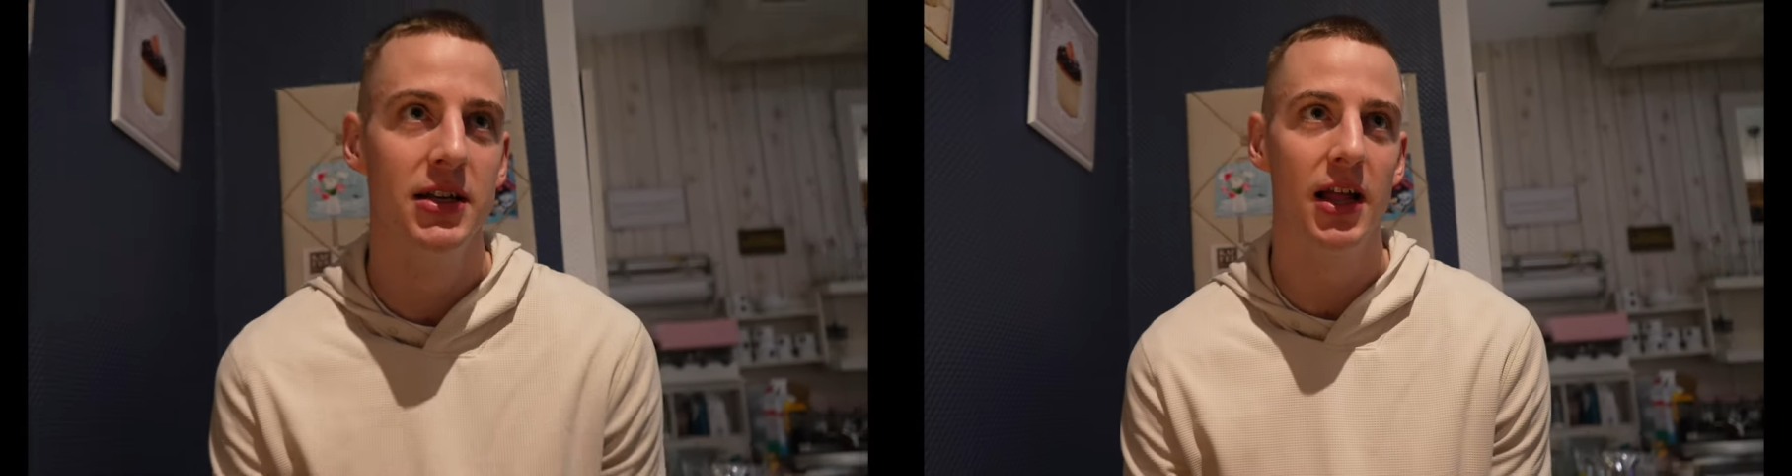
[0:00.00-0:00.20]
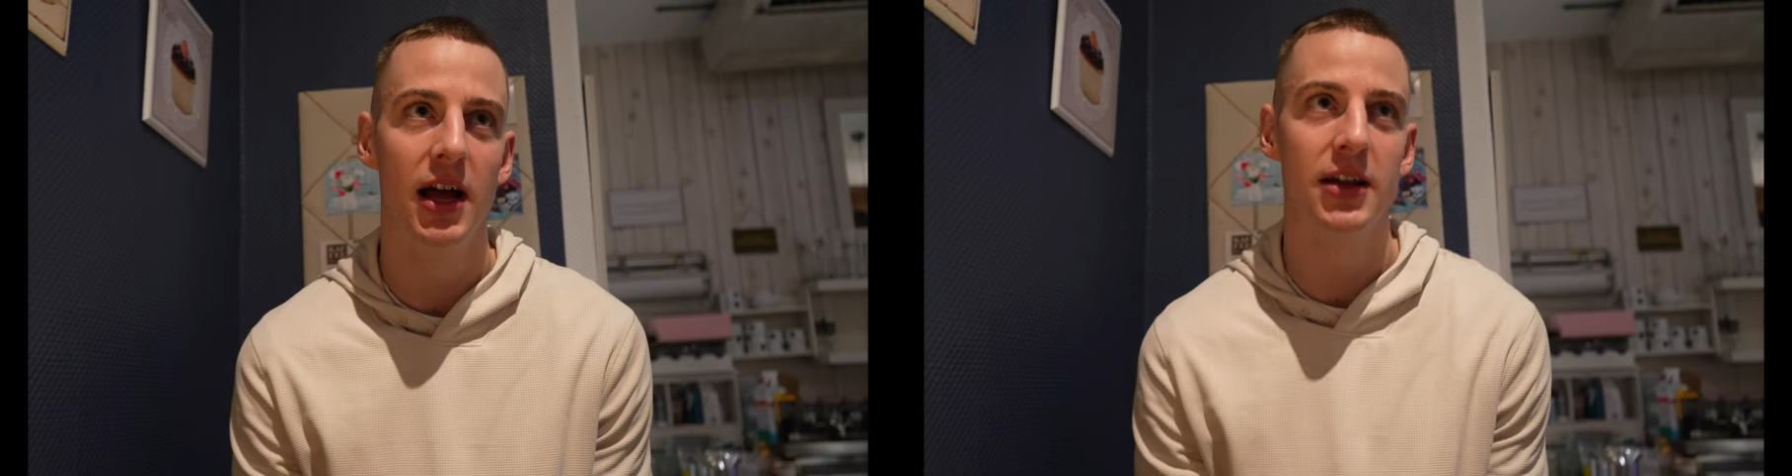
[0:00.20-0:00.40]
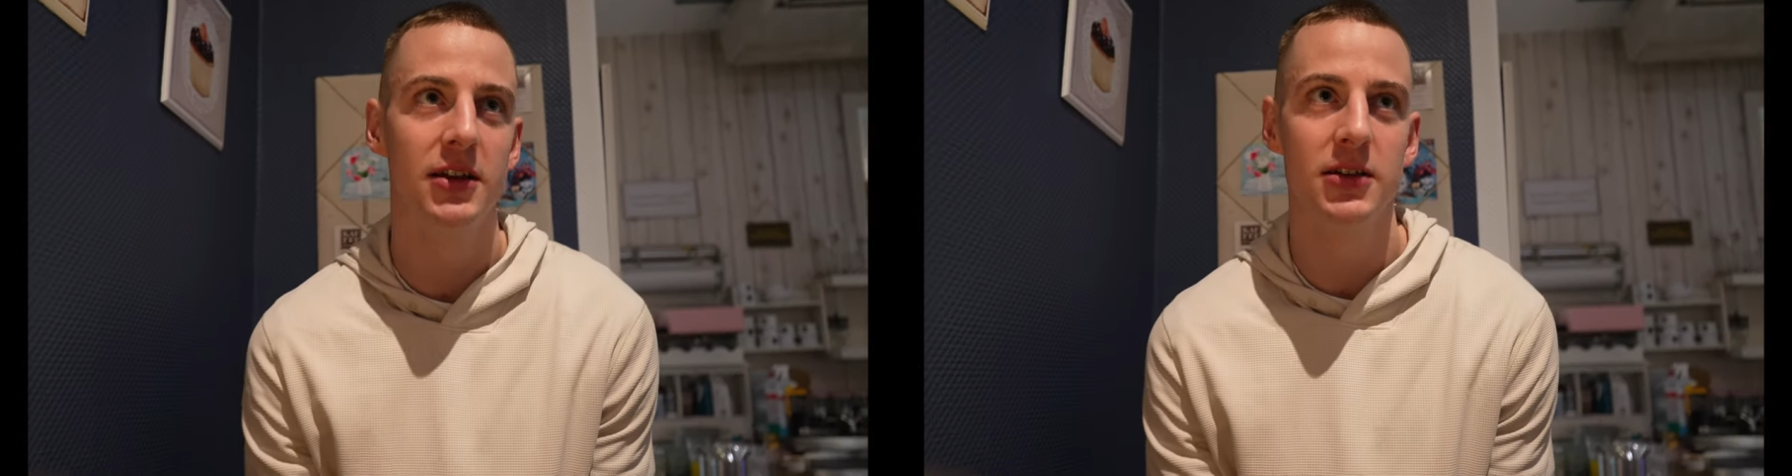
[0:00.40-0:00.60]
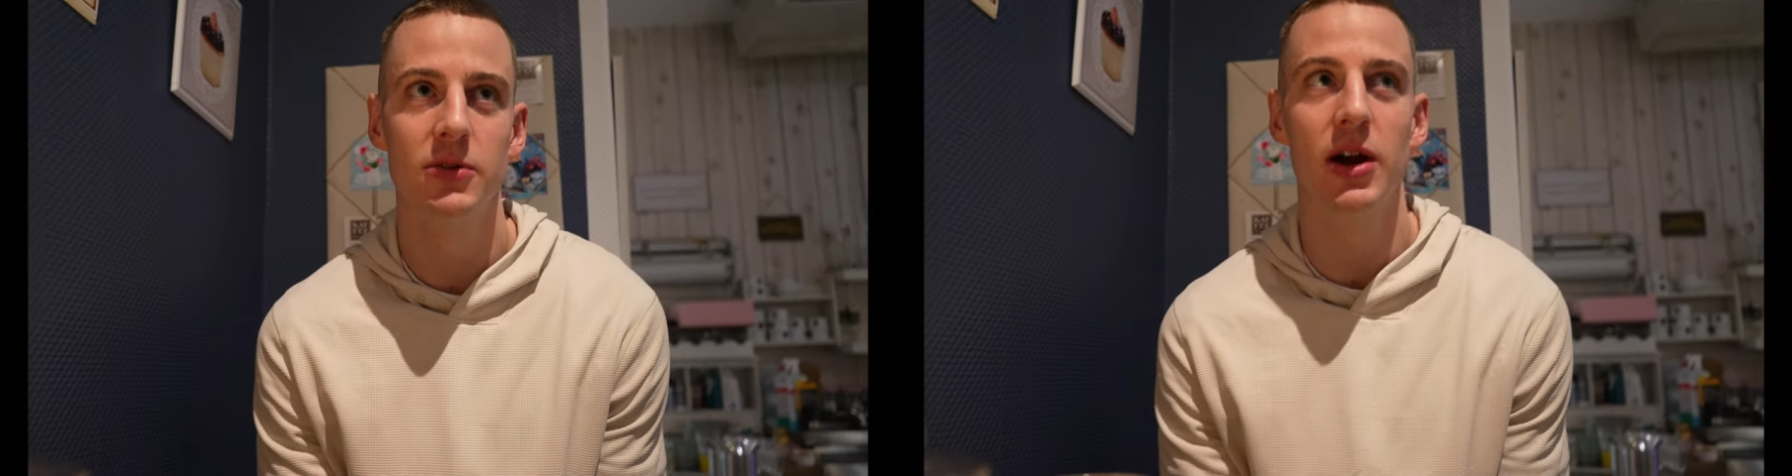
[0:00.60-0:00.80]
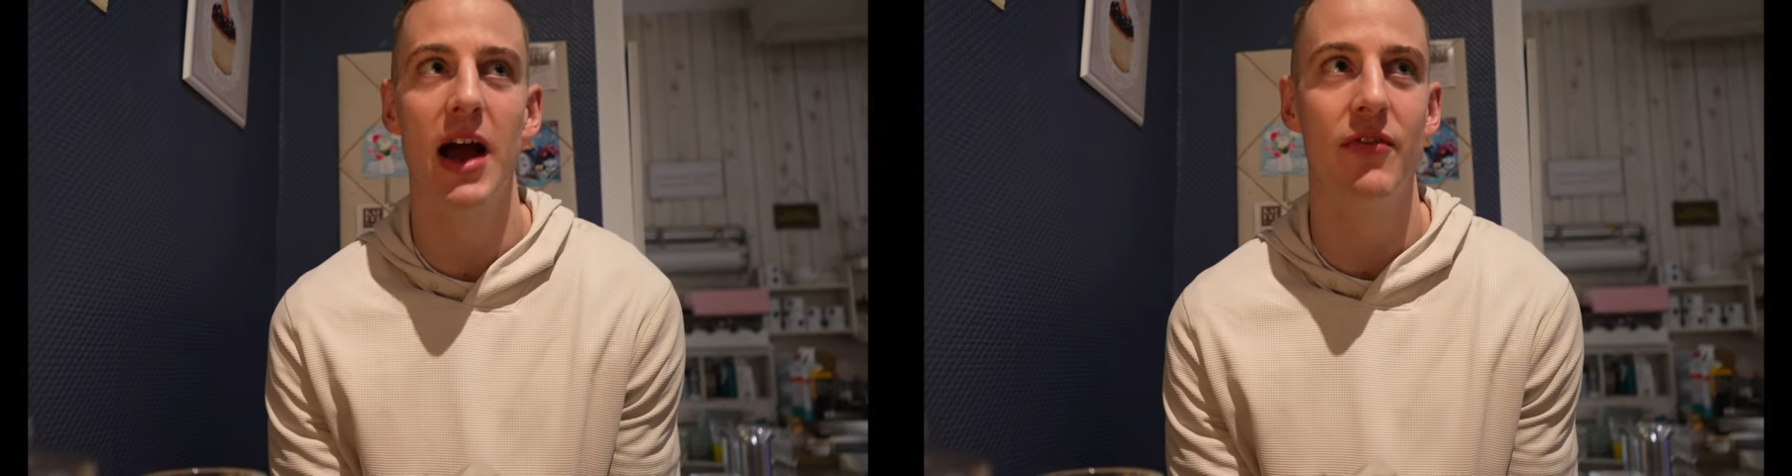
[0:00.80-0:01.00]
like,
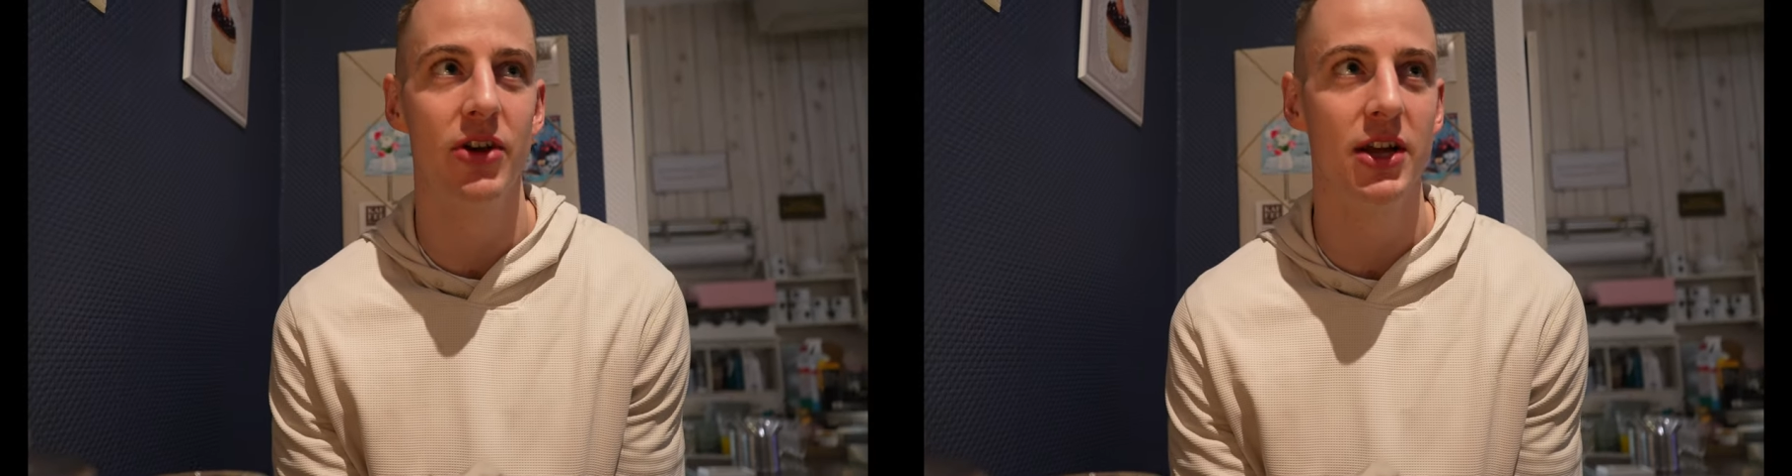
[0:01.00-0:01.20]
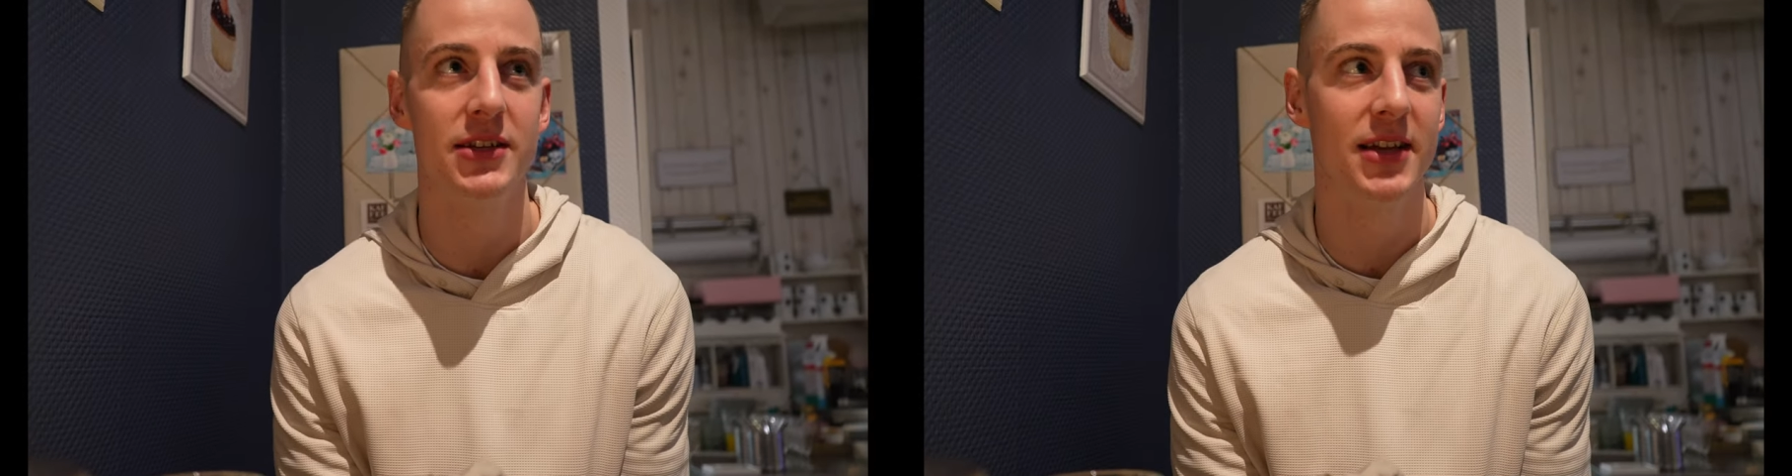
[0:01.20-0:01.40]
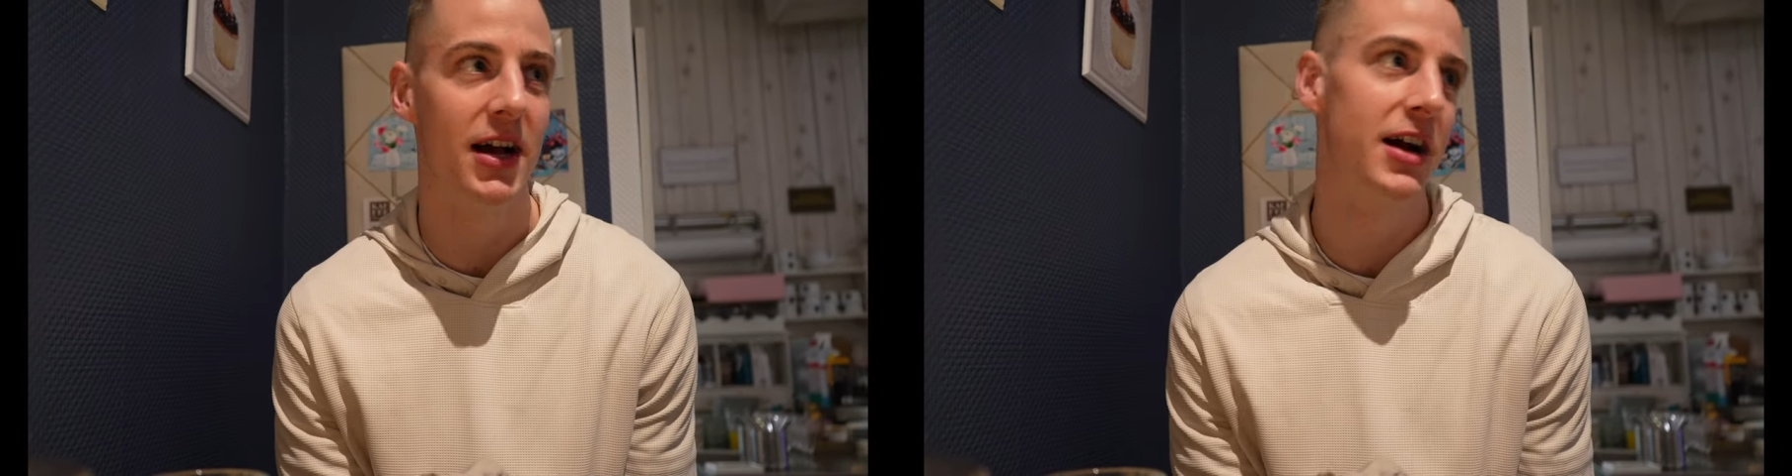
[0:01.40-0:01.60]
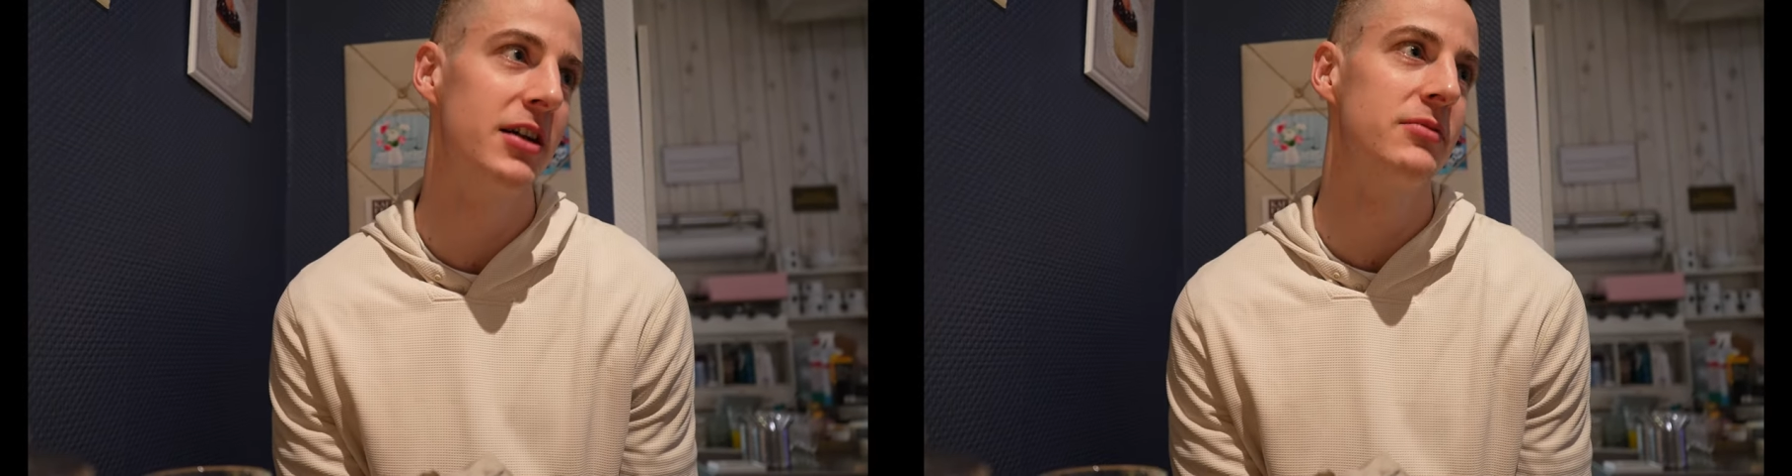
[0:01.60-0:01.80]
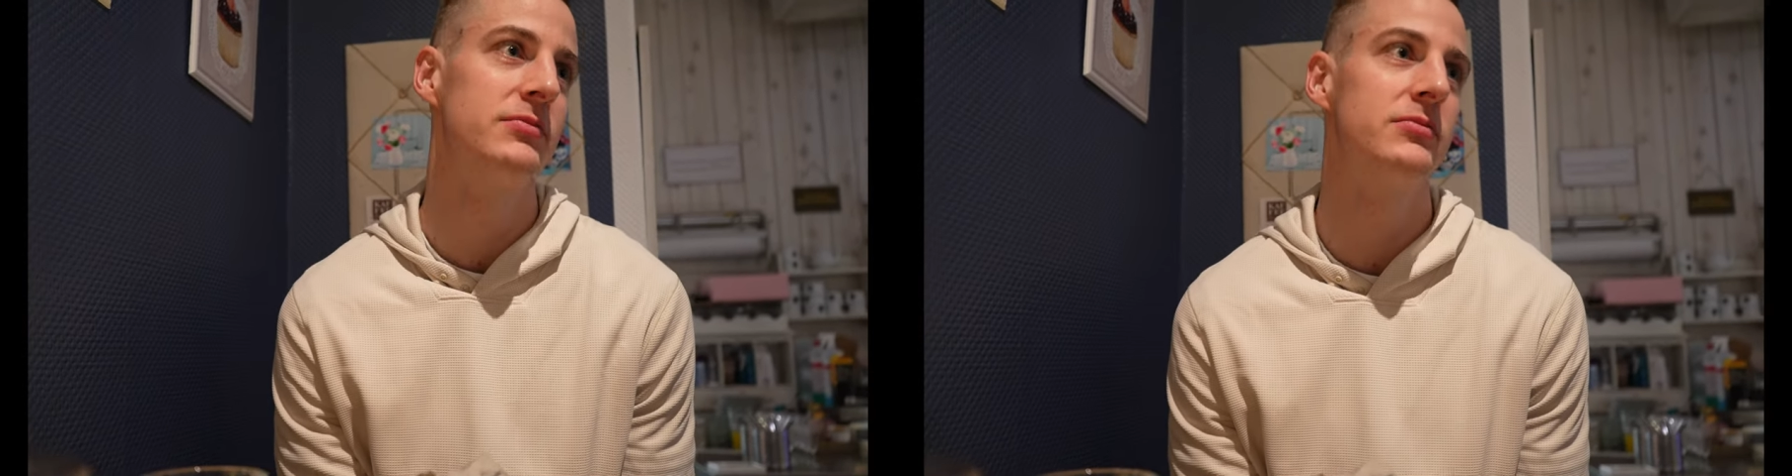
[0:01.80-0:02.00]
we're having a good time.